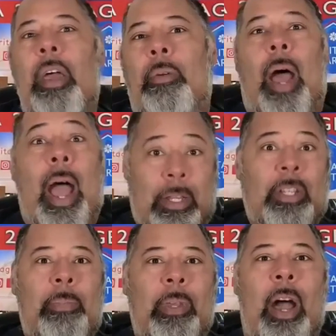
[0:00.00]

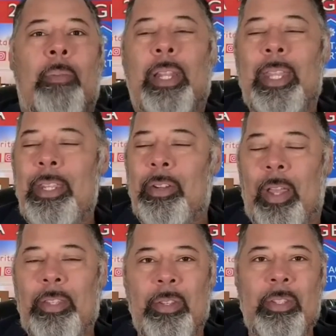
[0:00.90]
actually become the leader.
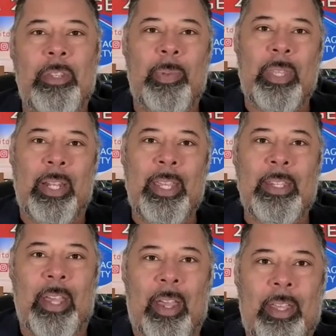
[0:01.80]
I stood to be the
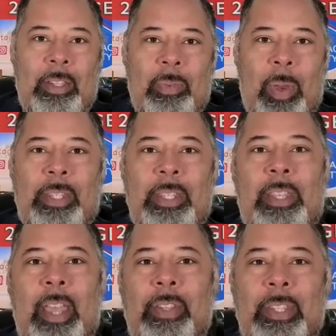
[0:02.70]
leader in
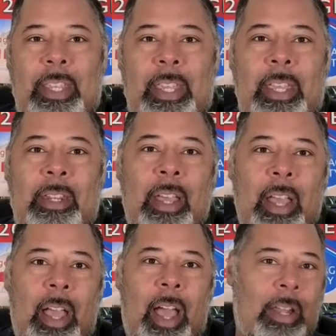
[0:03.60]
2017.
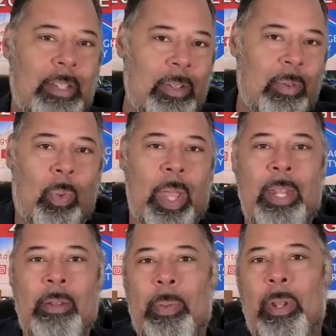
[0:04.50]
I didn't
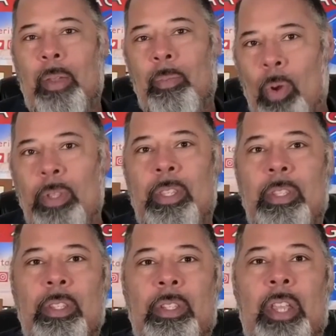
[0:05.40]
win, but I
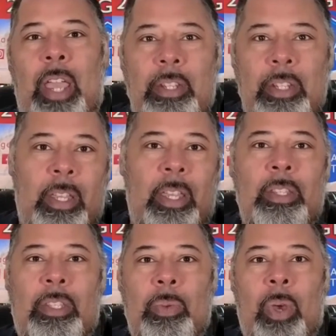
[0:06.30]
wanted to change it
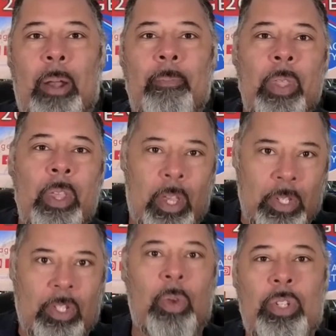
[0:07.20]
into a
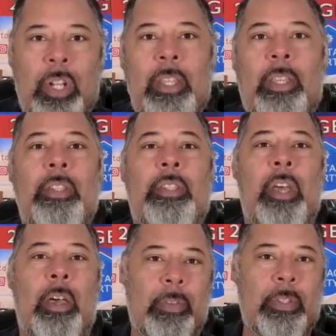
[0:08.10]
socially
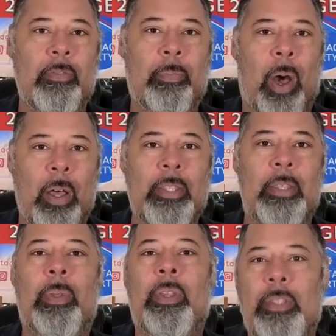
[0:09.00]
conservative party
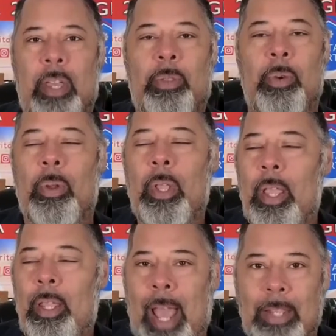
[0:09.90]
because I thought
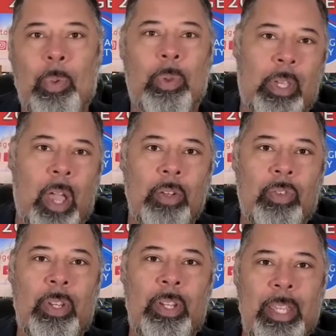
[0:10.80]
that's what the
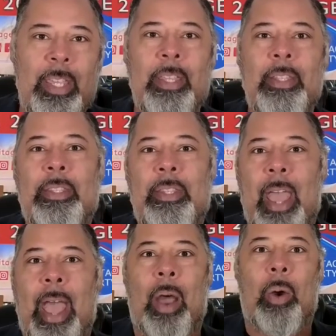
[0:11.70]
country needs
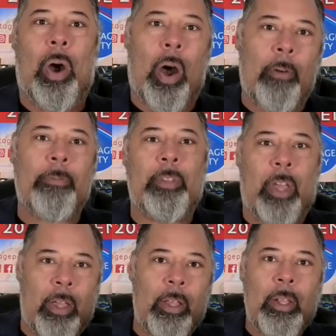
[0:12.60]
now after